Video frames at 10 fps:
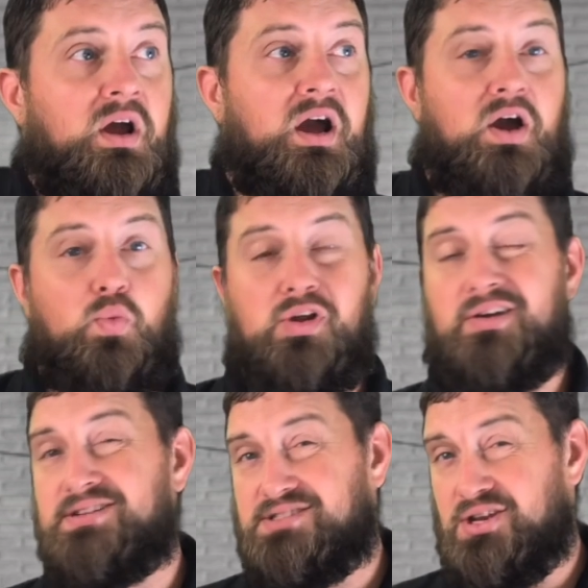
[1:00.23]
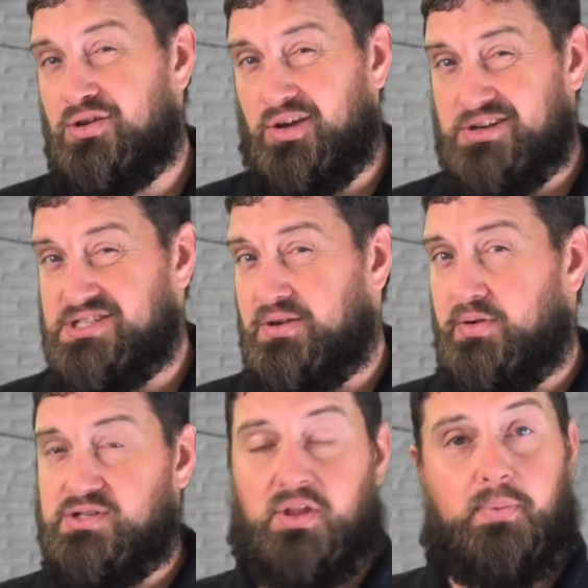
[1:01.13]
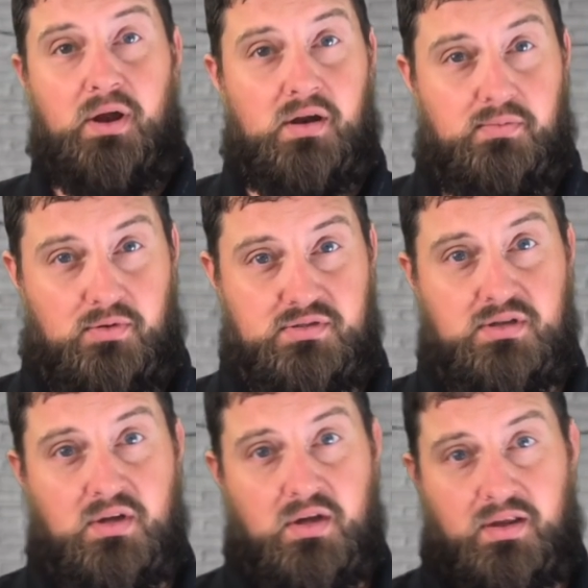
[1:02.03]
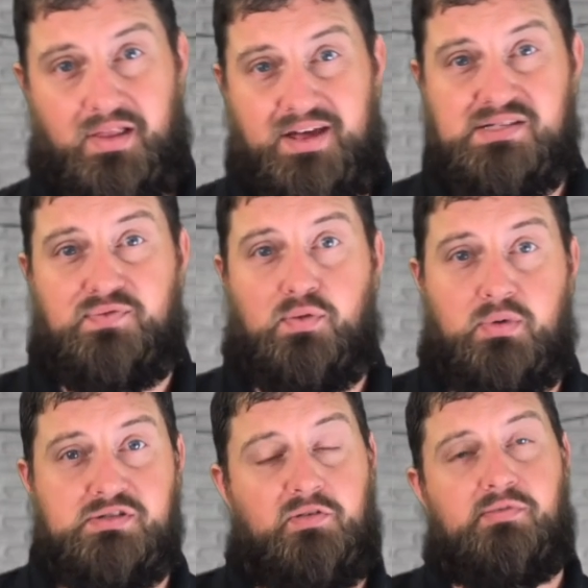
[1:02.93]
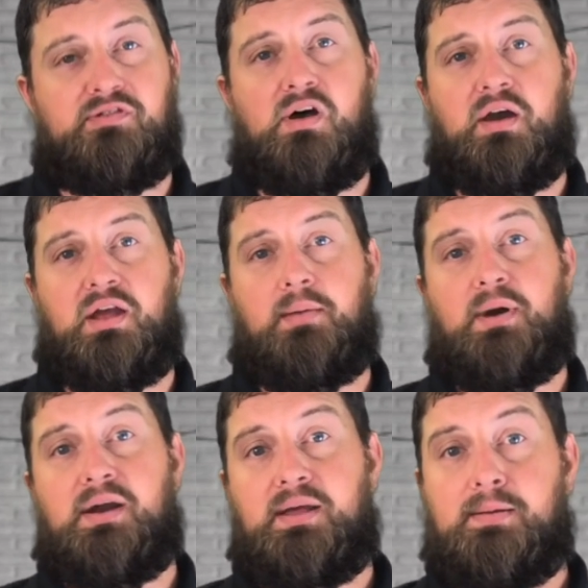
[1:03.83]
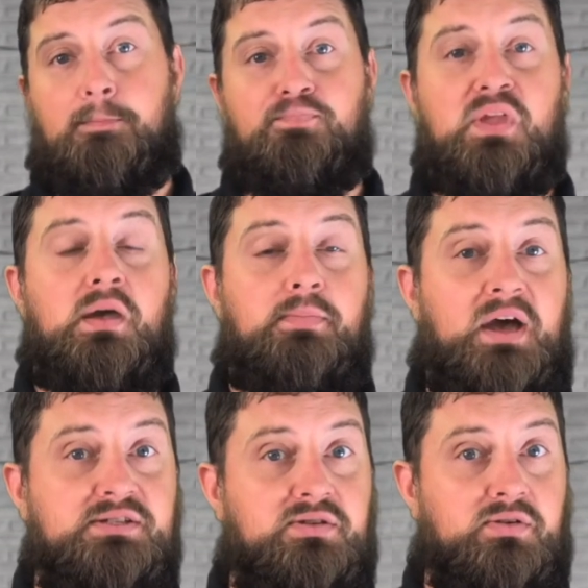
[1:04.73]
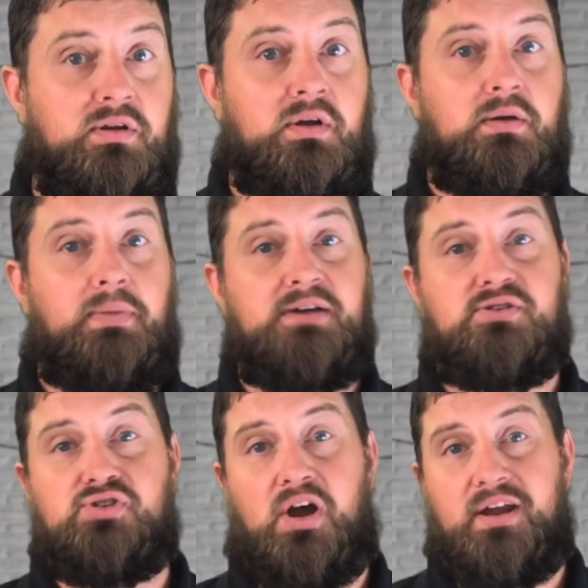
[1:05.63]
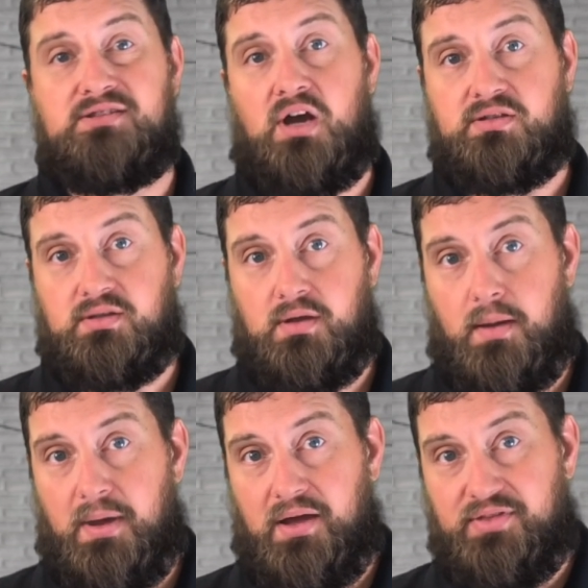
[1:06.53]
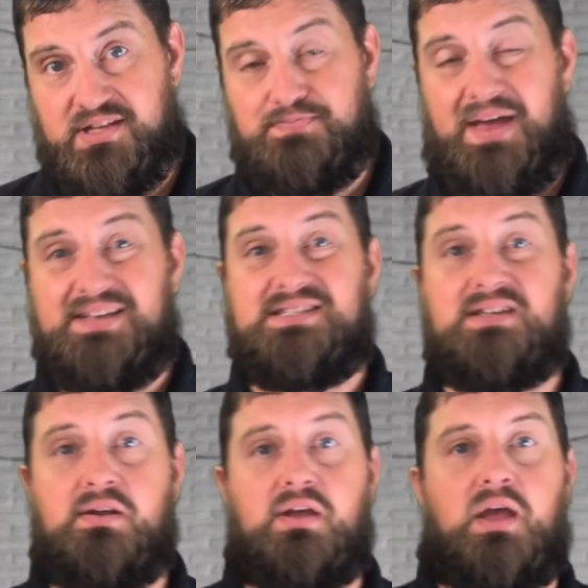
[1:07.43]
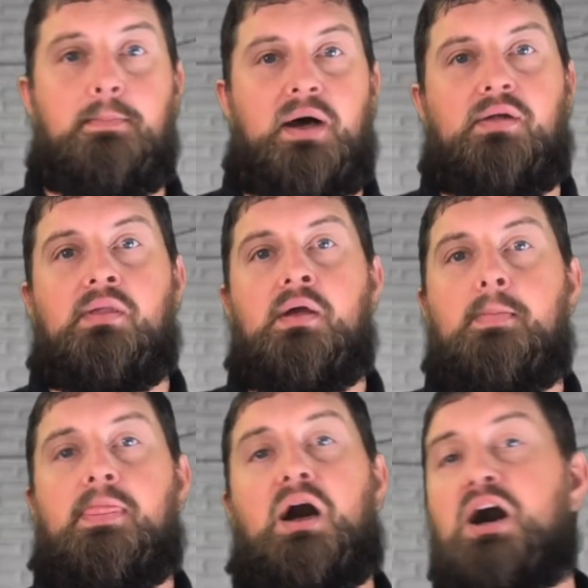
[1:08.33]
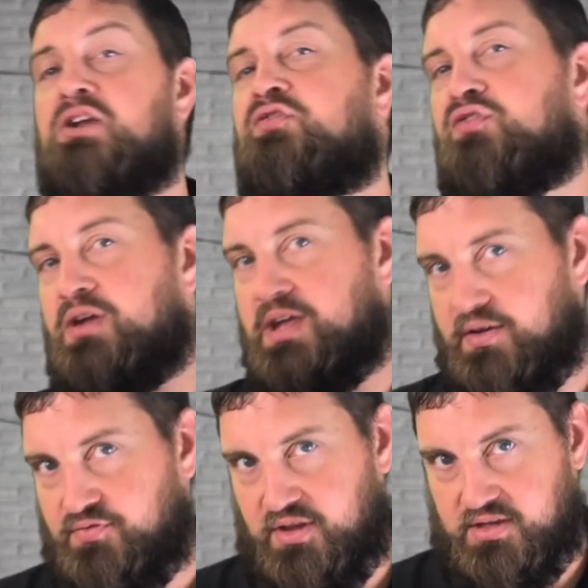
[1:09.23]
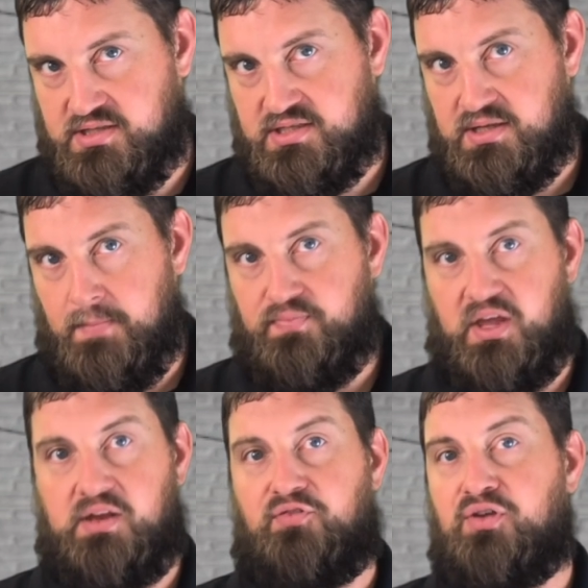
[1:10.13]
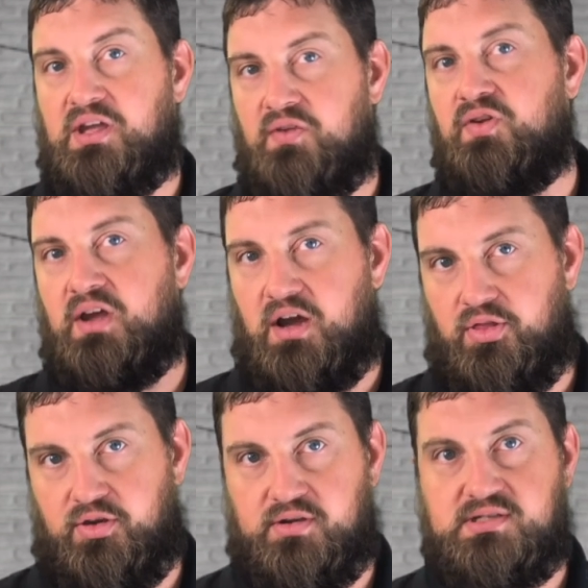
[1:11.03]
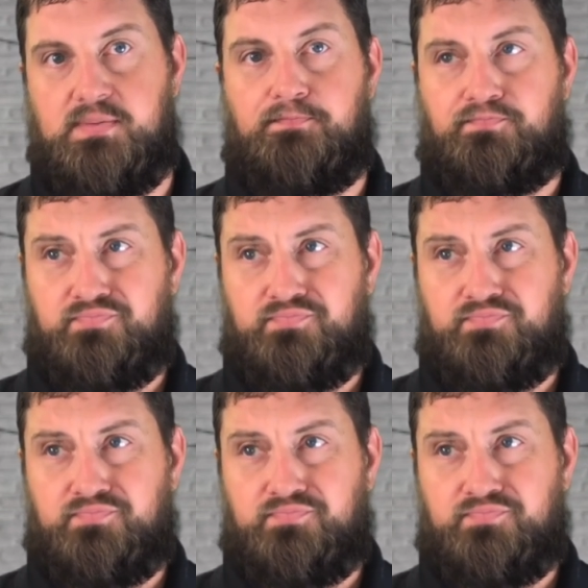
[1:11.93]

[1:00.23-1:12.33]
Uh, we are continuing our series on the parables. The last few weeks we've been talking about it, and Pastor Pastor Johnny talked about this past Sunday about unforgiveness and forgiving others. And